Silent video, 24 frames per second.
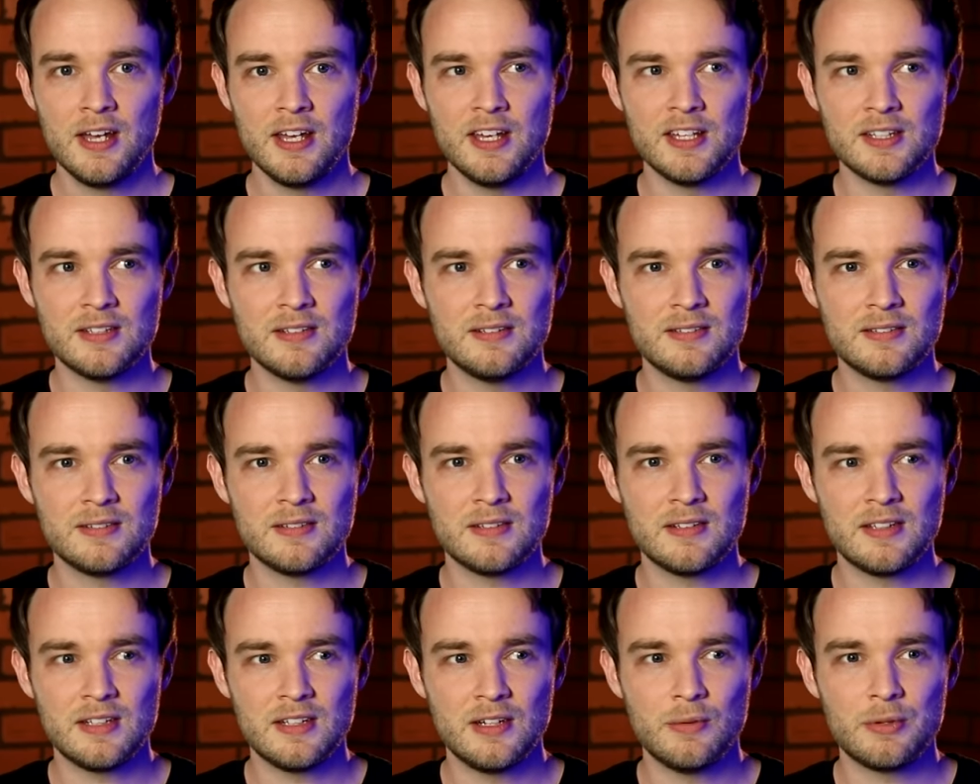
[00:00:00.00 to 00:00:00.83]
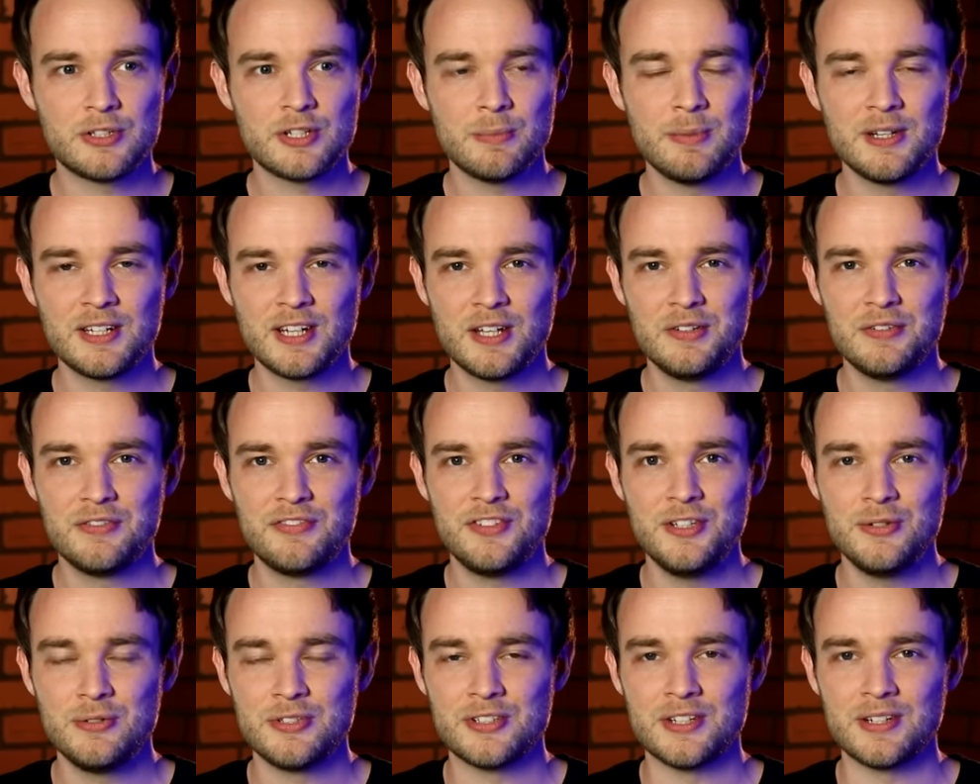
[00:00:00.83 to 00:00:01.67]
it it was a bit
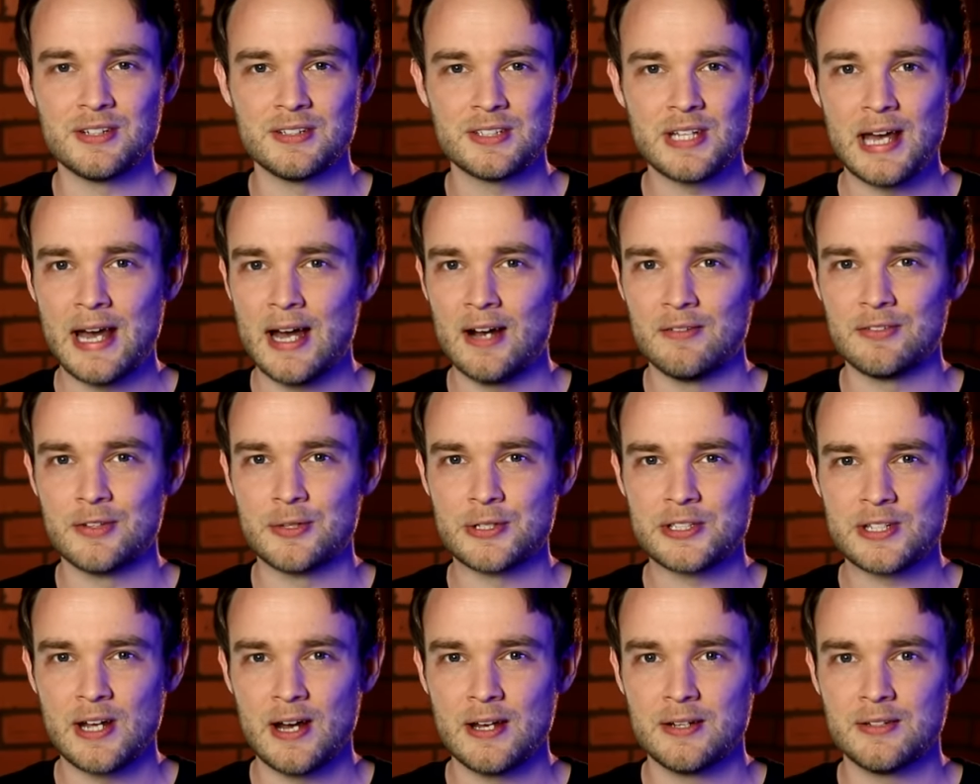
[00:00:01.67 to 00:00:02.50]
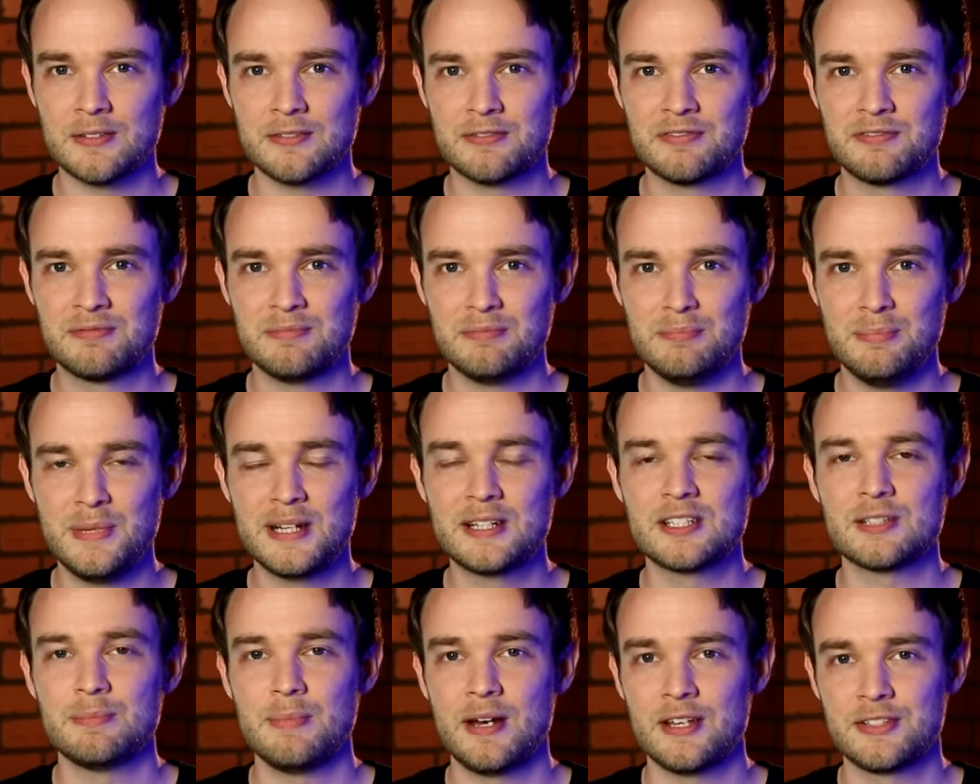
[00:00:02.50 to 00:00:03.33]
confusing to have those kind of
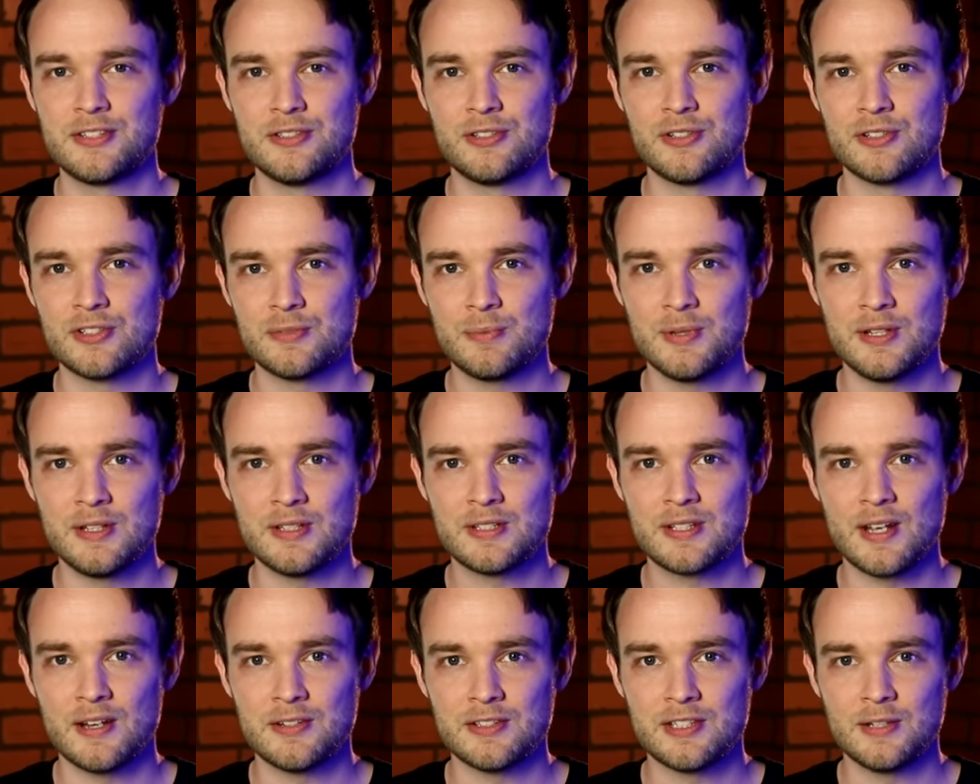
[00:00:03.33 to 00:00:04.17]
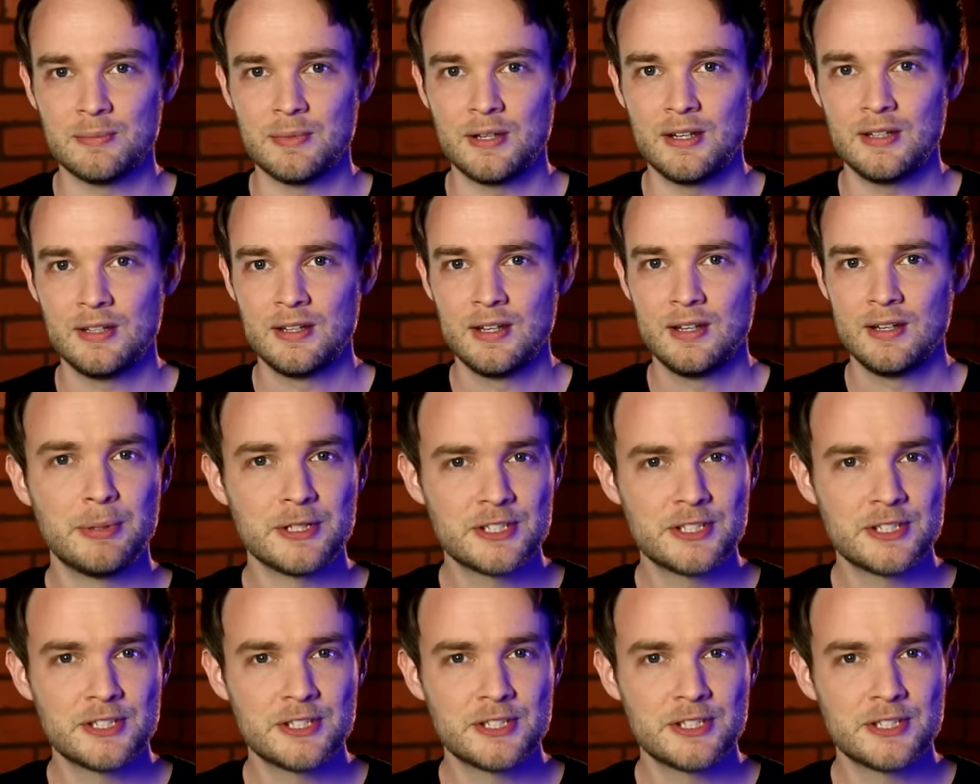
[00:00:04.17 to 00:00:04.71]
mixed messages being sent to me.